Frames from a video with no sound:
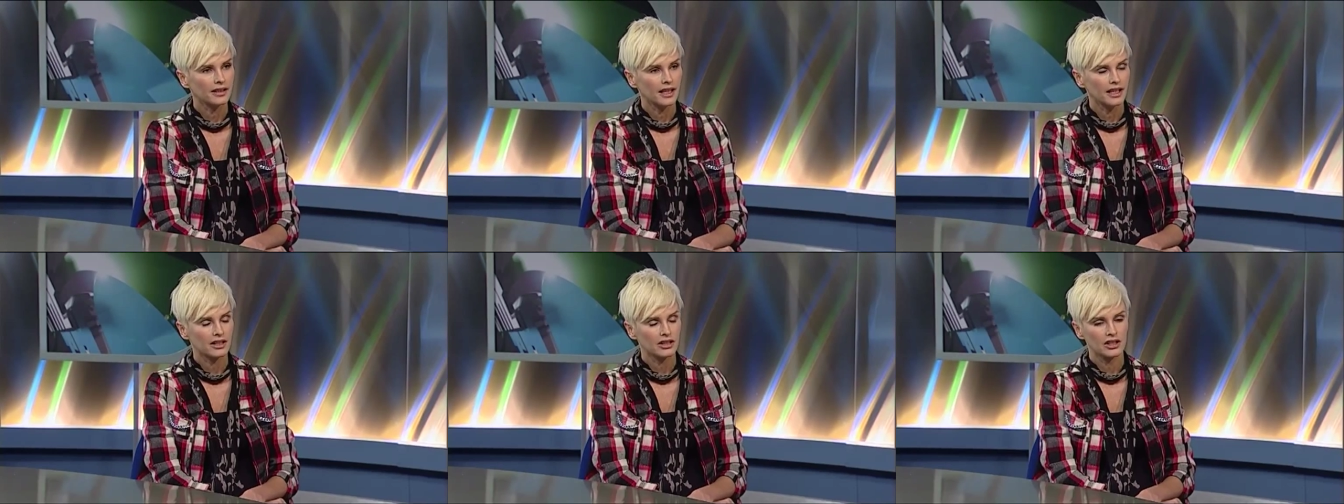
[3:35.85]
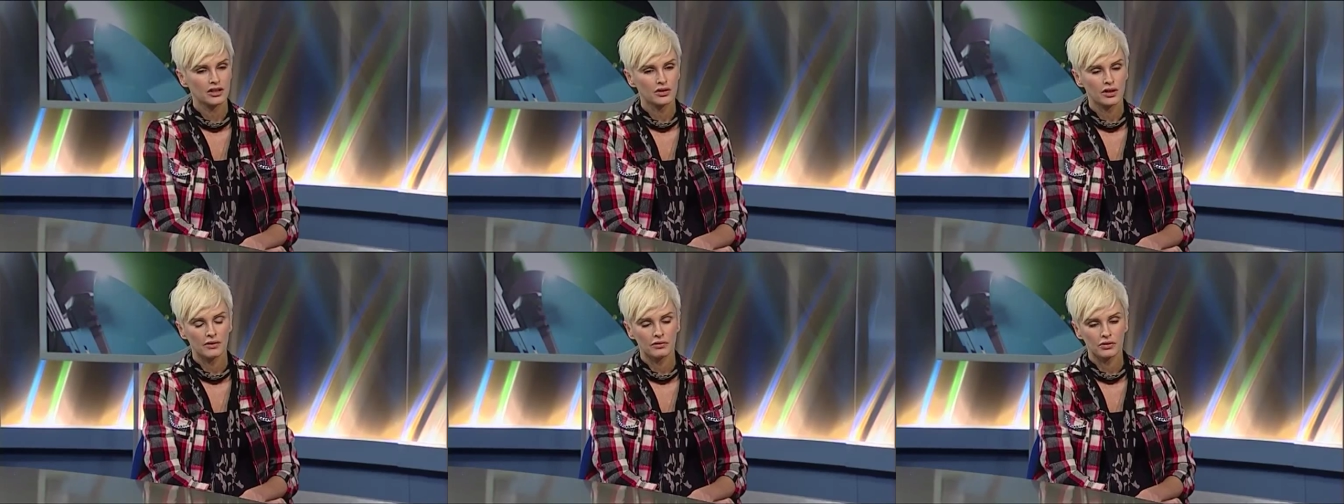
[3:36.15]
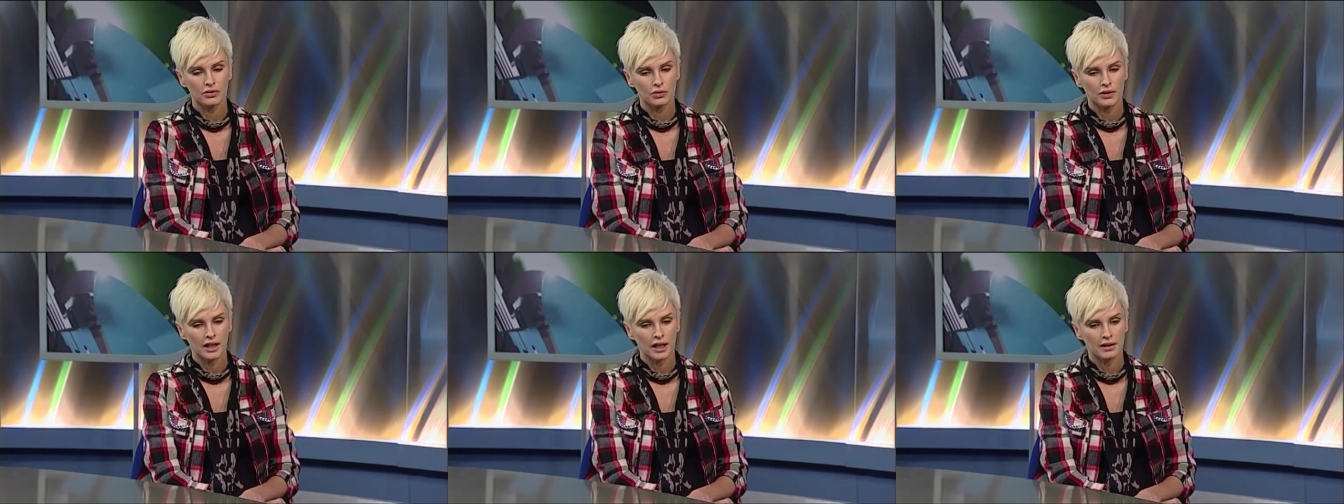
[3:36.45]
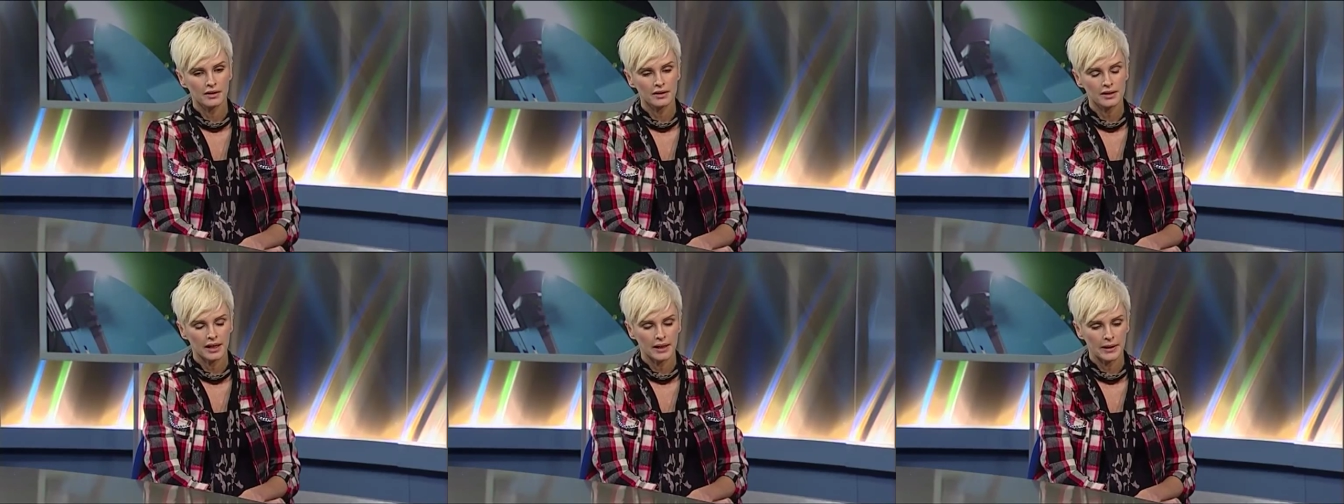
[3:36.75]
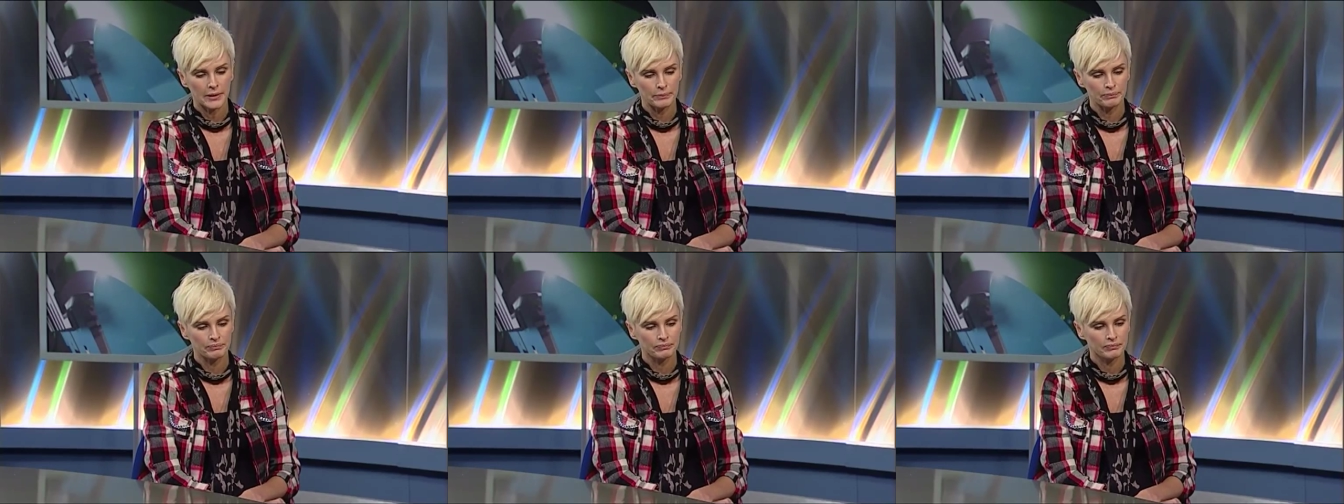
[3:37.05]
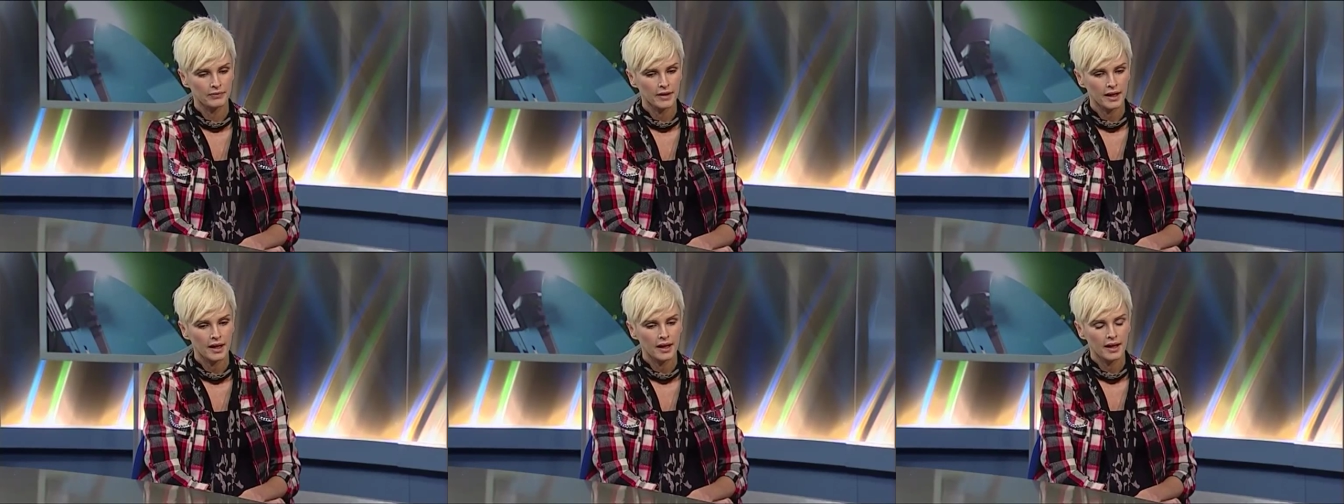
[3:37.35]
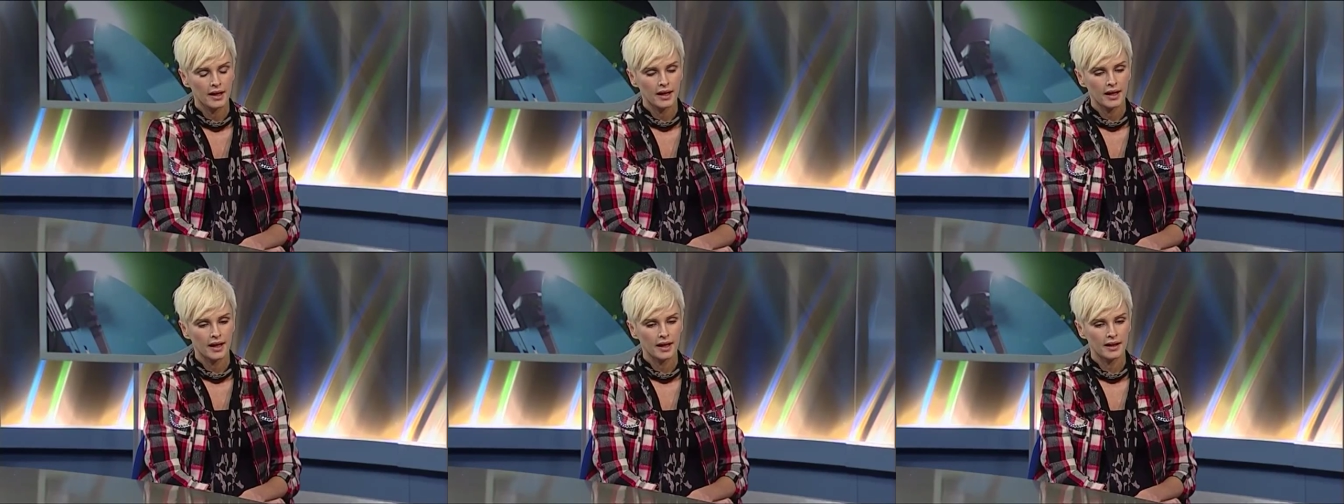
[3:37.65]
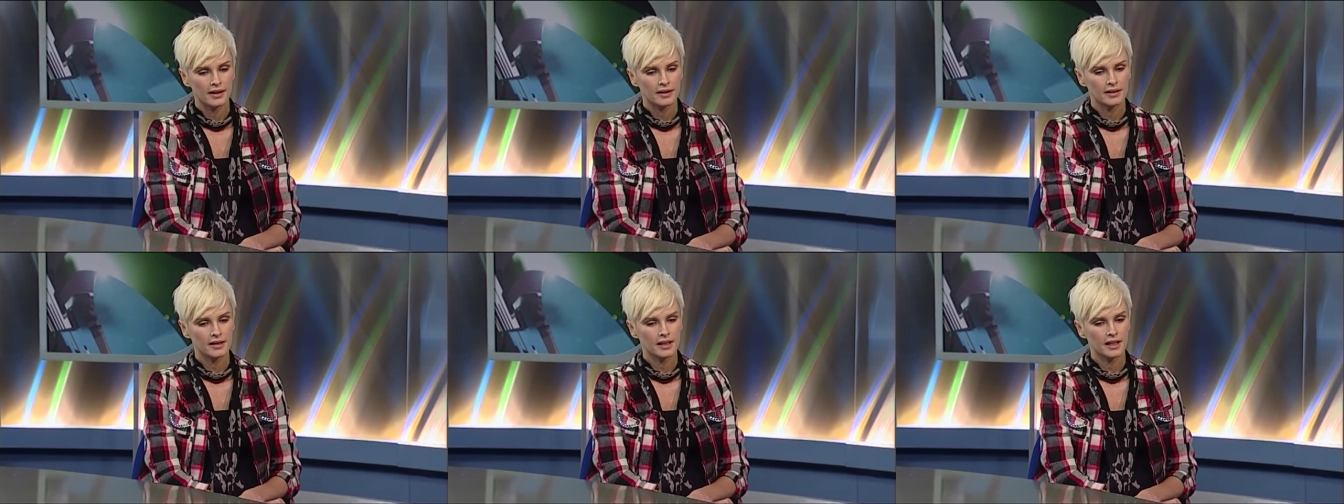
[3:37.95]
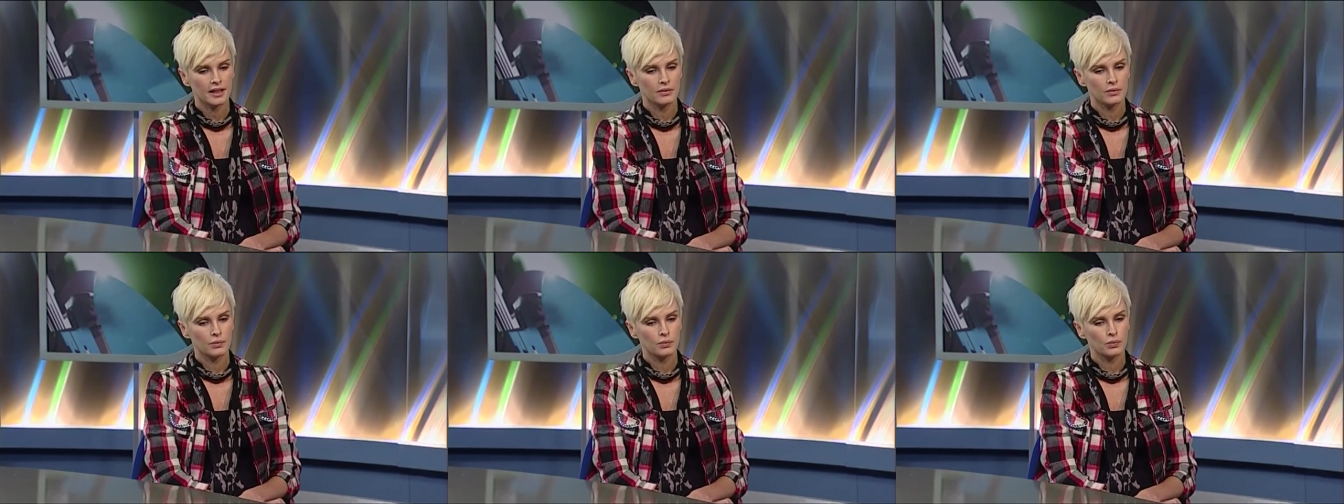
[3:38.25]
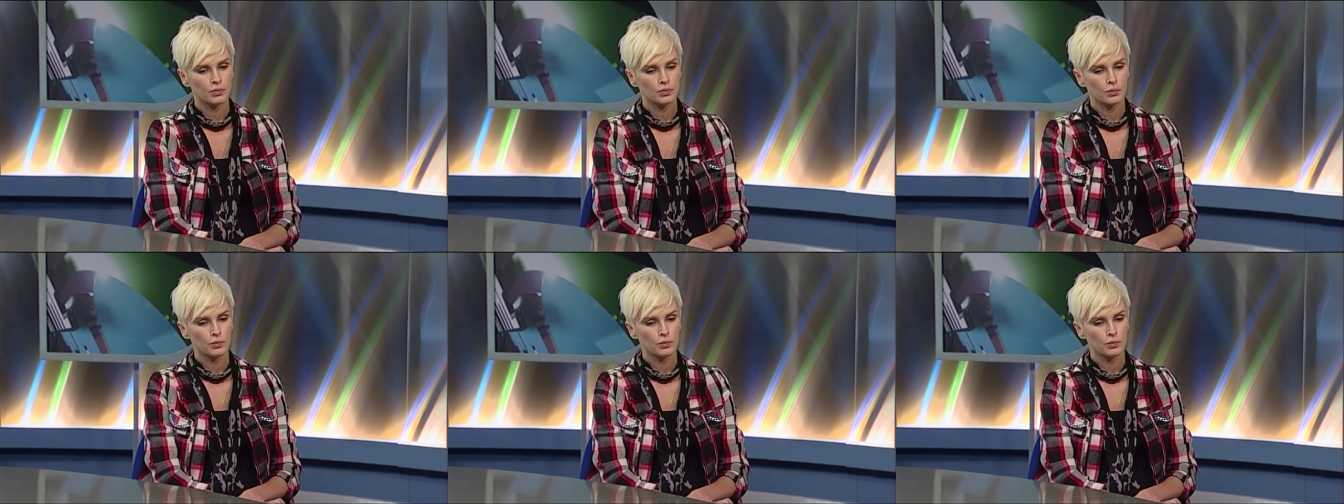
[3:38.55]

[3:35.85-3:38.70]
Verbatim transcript: He actually travelled around, um, and he